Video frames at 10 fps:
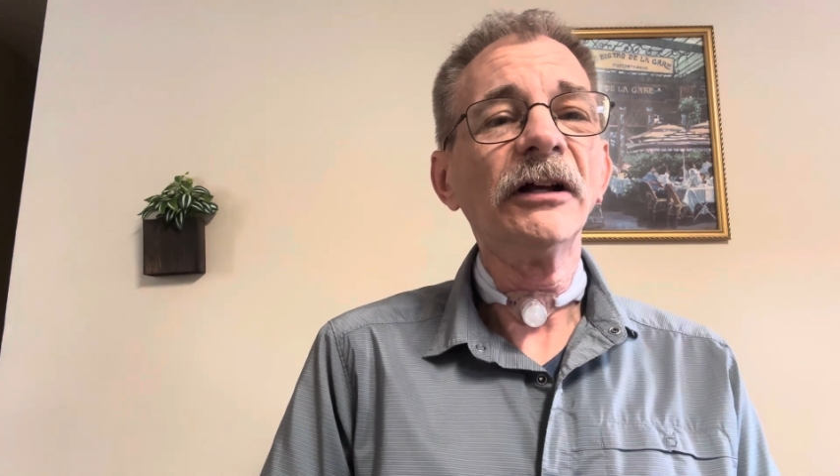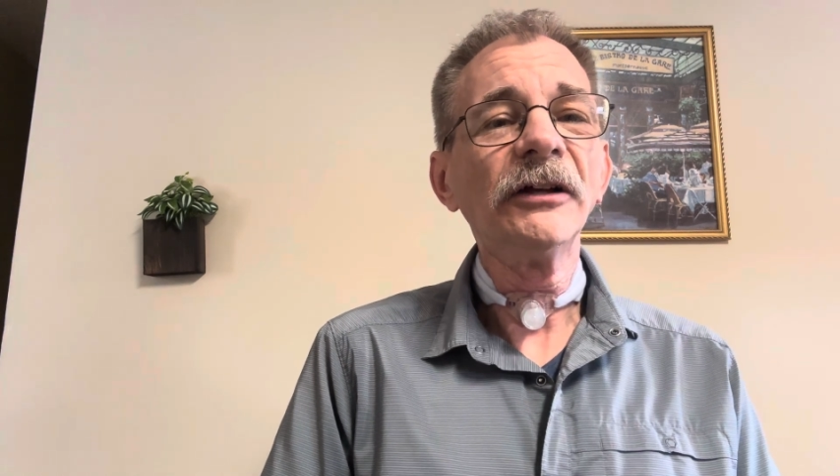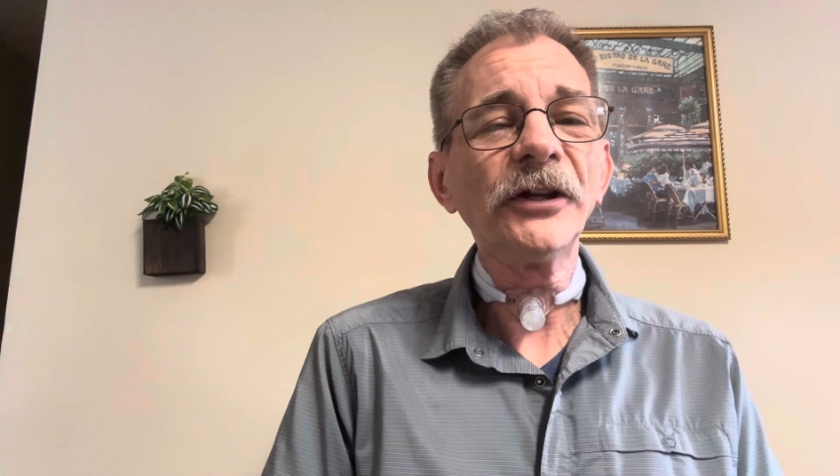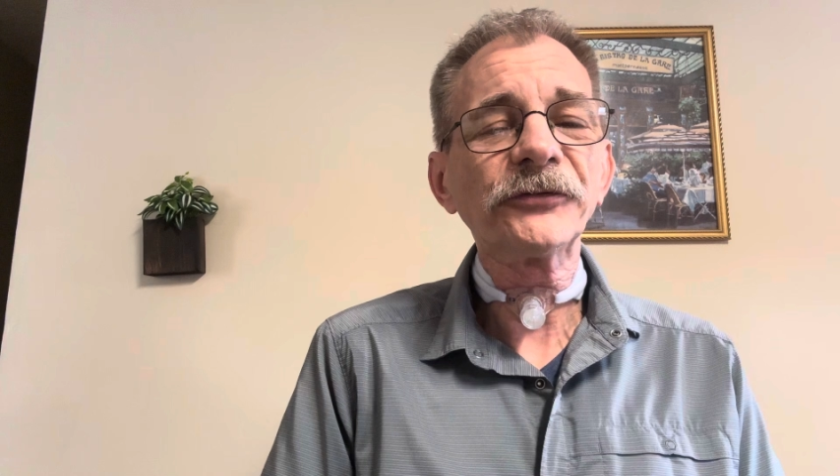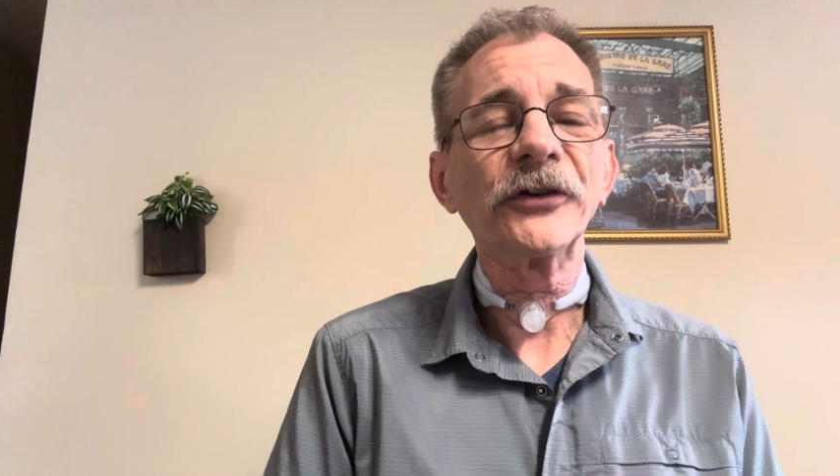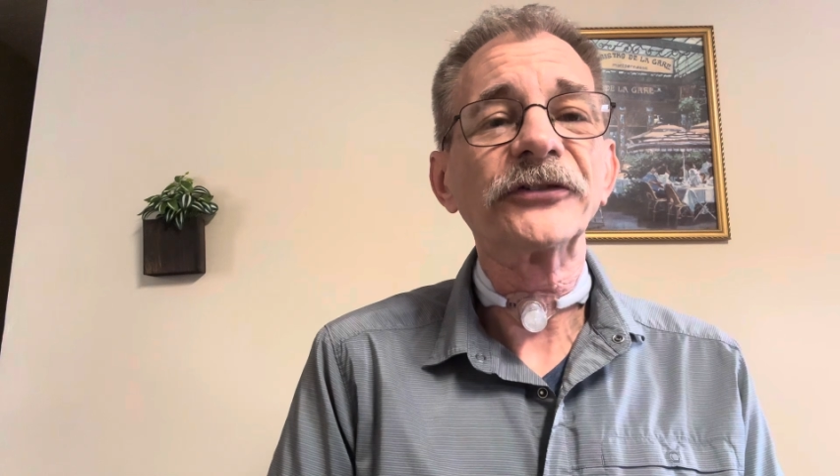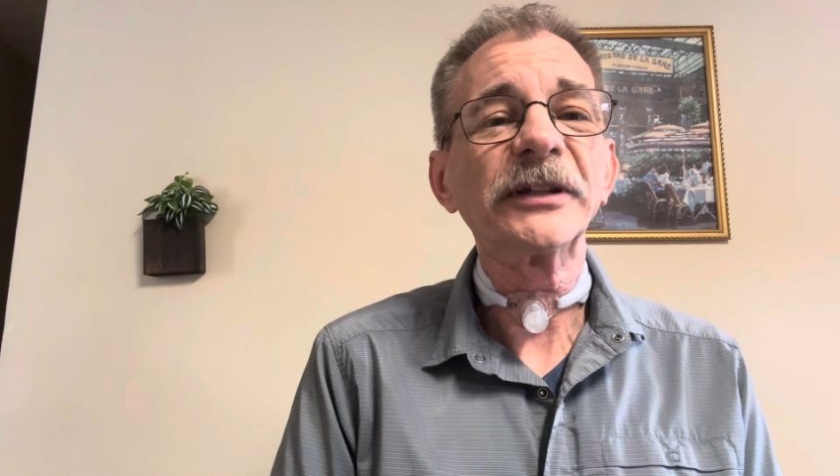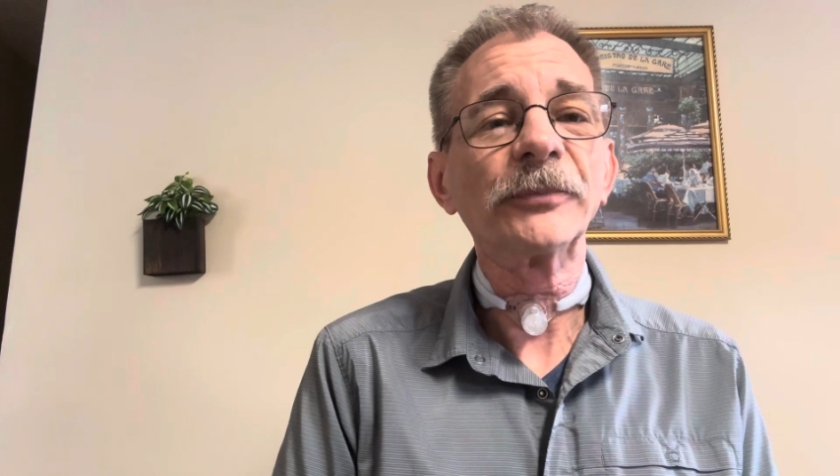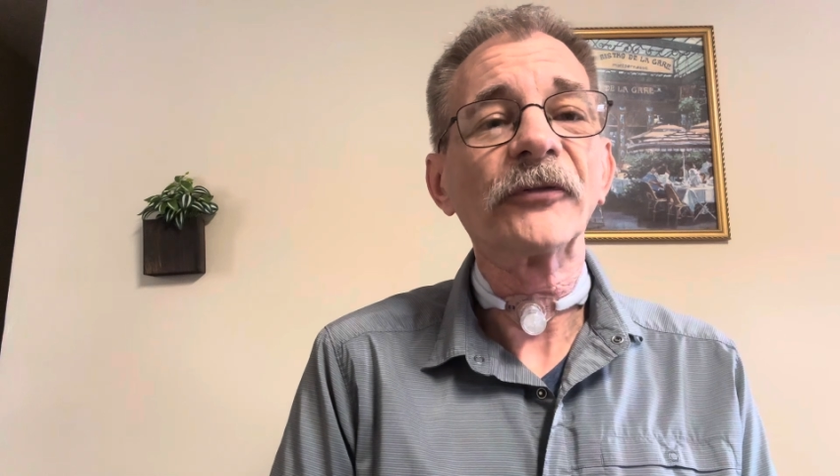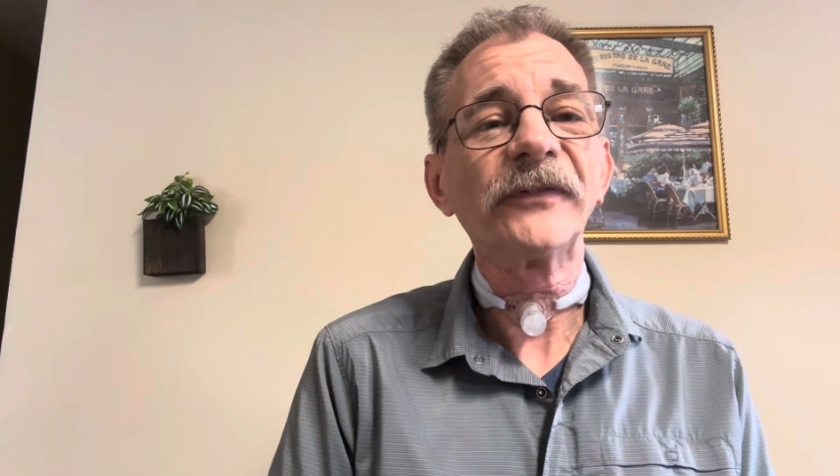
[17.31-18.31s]
just for a
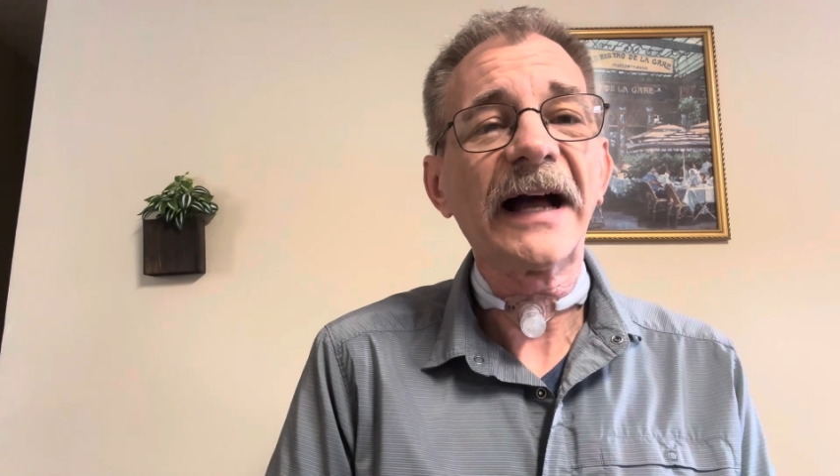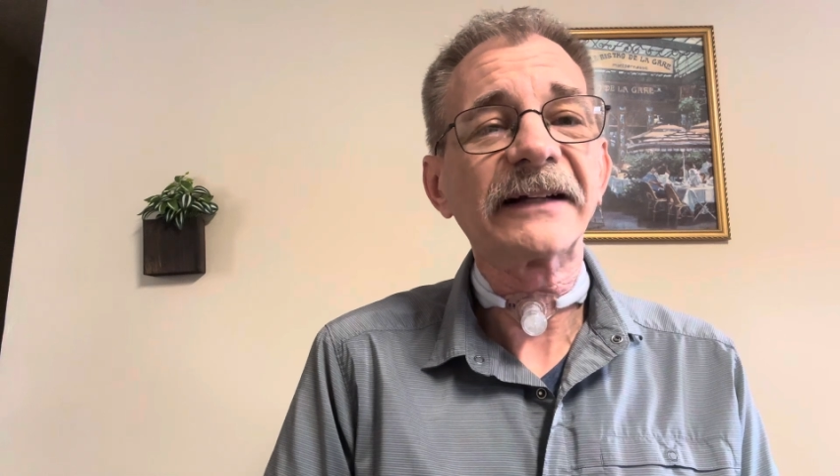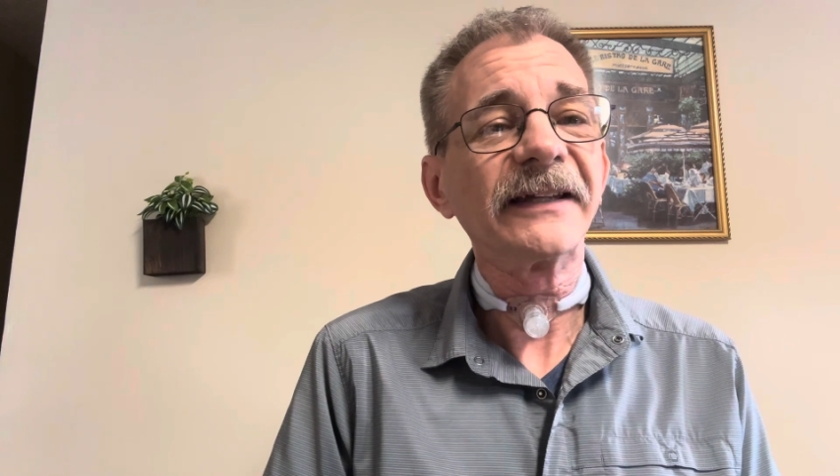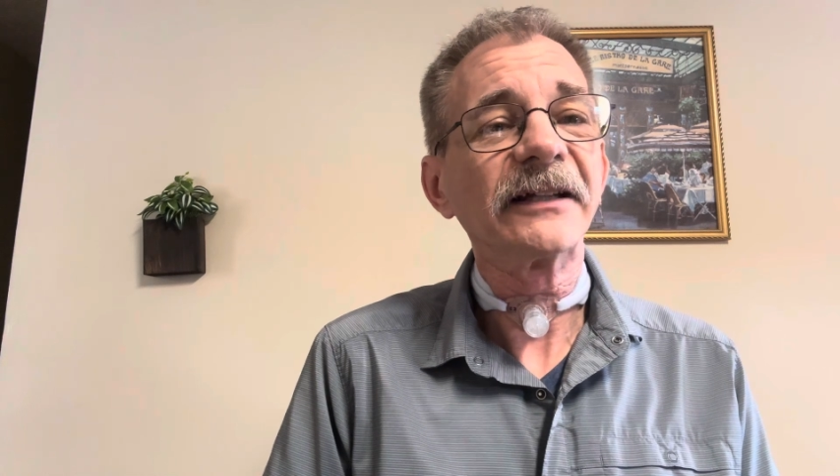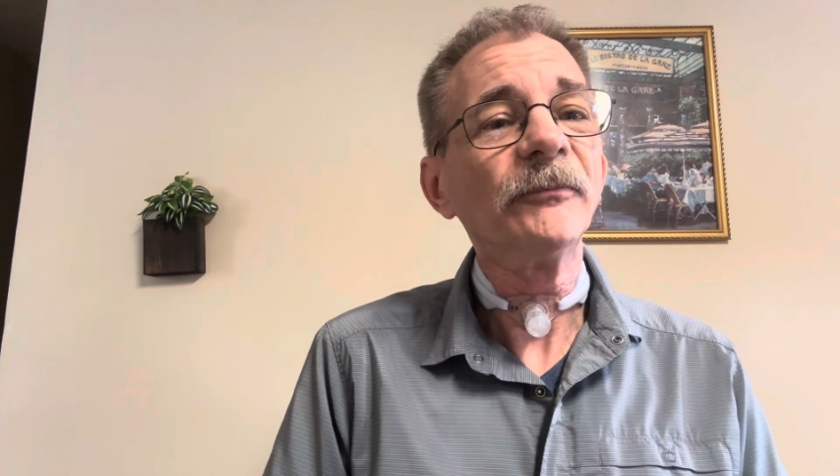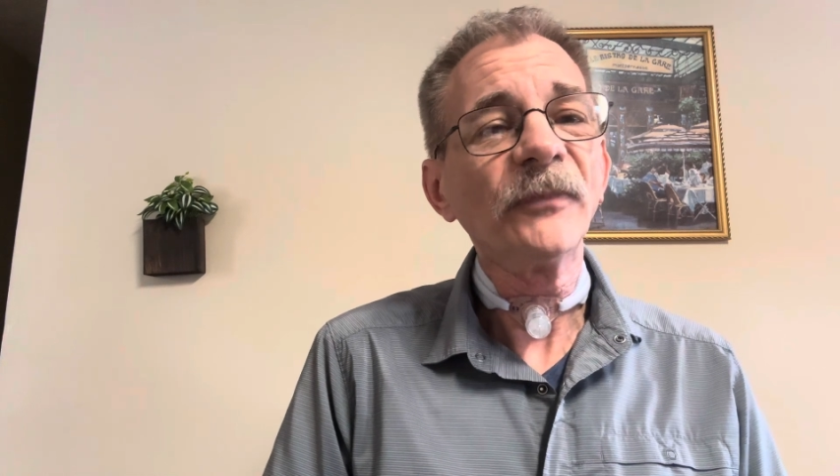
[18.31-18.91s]
simple fact that